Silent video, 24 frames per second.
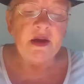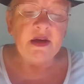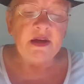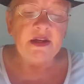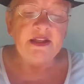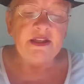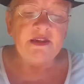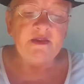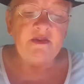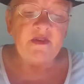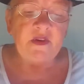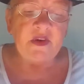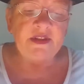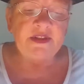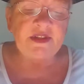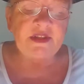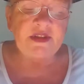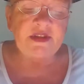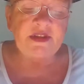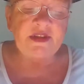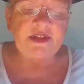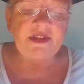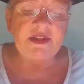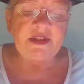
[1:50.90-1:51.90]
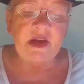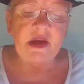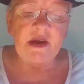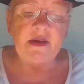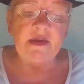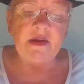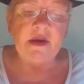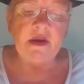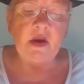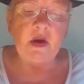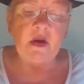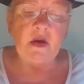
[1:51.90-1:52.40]
Suffice it to say
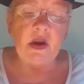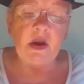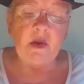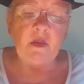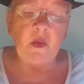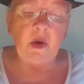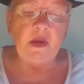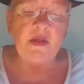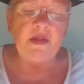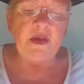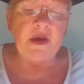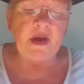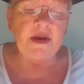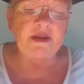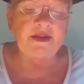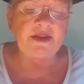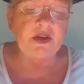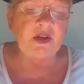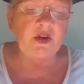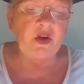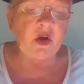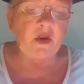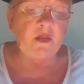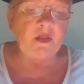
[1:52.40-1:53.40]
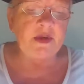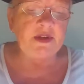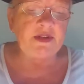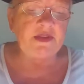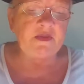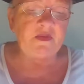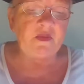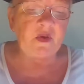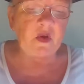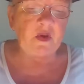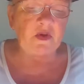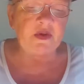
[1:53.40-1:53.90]
that only 1,000 copies
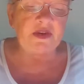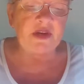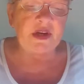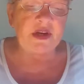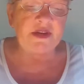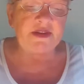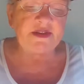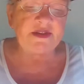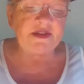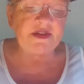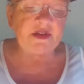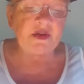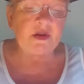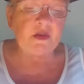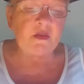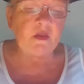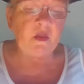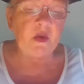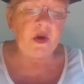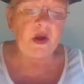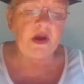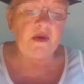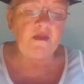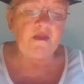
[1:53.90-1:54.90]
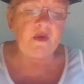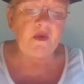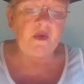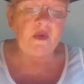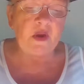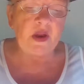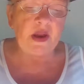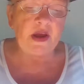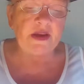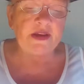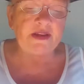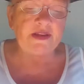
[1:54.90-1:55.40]
of Contest were ever
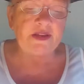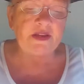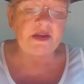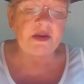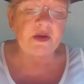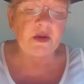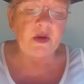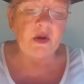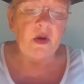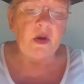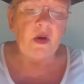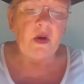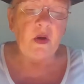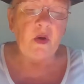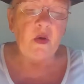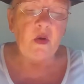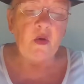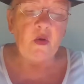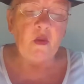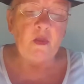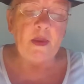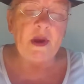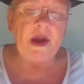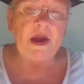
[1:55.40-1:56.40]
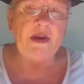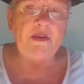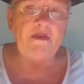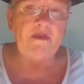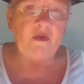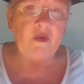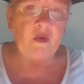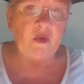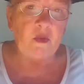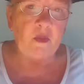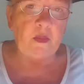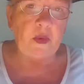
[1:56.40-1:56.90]
released, all paid
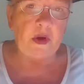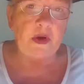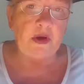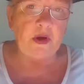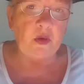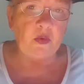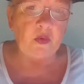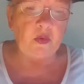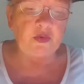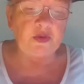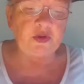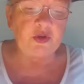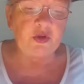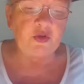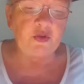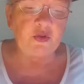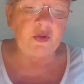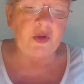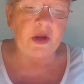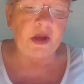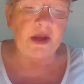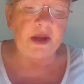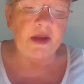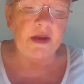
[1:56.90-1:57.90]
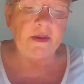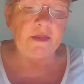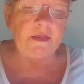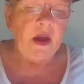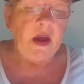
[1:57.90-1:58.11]
for by yours truly.